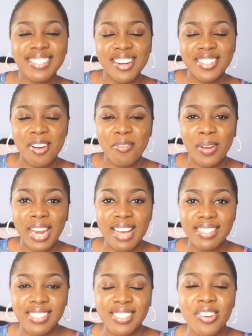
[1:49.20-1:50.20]
start off with
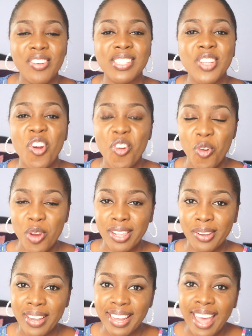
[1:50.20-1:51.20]
accessories real
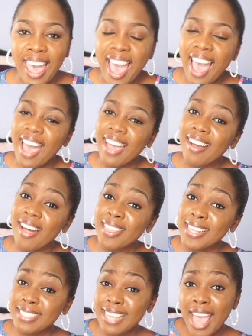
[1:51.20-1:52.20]
quick. I got this